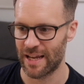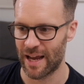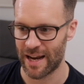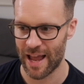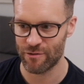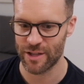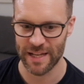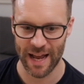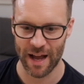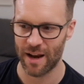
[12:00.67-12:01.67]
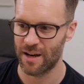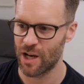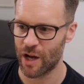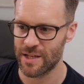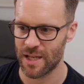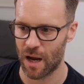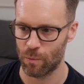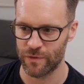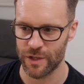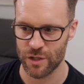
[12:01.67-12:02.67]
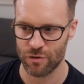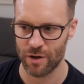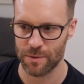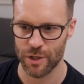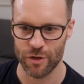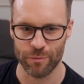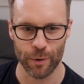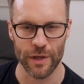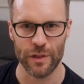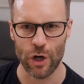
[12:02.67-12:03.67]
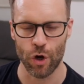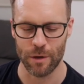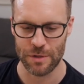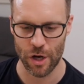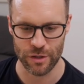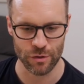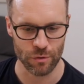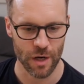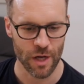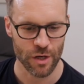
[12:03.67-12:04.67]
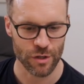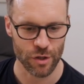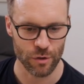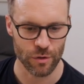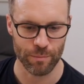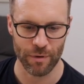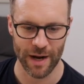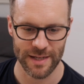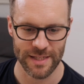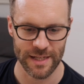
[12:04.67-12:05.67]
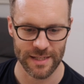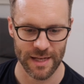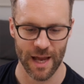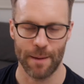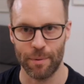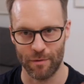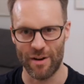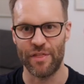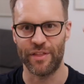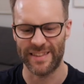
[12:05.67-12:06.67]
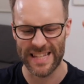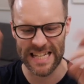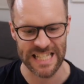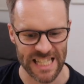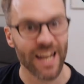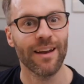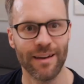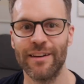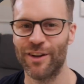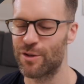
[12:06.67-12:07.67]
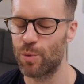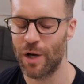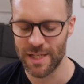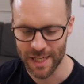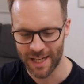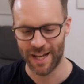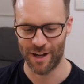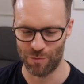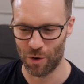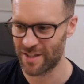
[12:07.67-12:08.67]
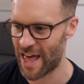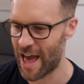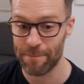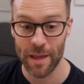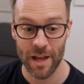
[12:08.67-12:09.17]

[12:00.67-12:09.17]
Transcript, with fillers: and everything lines up with the description you've put in the column title to the bracketed uh, parentheses, nice word, of what's there.